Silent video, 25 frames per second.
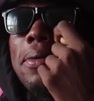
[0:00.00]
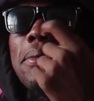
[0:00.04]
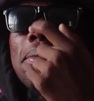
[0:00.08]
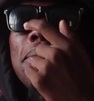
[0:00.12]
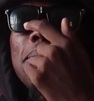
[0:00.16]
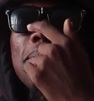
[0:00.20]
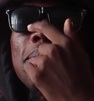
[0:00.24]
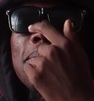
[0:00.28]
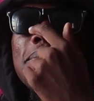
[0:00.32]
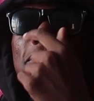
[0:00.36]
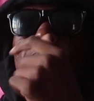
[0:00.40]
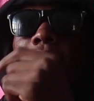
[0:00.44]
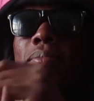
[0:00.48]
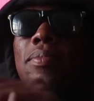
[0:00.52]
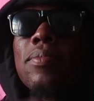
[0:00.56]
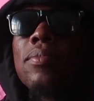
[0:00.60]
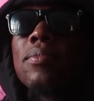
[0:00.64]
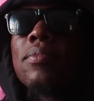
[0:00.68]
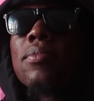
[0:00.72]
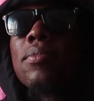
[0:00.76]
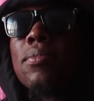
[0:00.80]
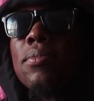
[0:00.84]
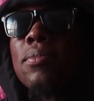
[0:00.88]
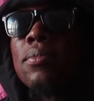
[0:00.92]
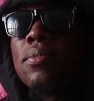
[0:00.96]
How did you
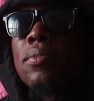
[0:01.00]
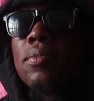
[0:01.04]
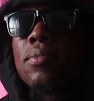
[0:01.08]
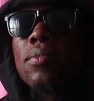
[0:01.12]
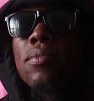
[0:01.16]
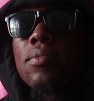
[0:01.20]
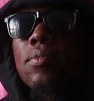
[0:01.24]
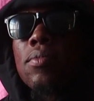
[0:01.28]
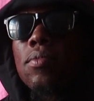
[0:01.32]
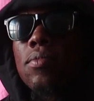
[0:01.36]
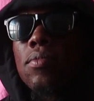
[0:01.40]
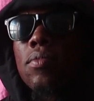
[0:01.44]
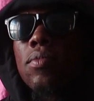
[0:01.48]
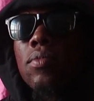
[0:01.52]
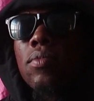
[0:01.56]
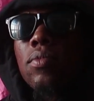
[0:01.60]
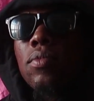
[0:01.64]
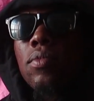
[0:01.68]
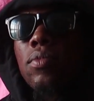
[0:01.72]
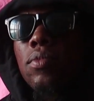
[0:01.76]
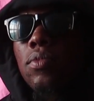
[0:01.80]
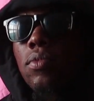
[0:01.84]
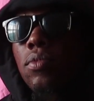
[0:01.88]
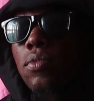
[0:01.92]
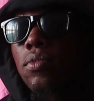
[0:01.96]
stumble upon Rice
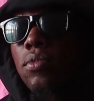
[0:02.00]
Clothing?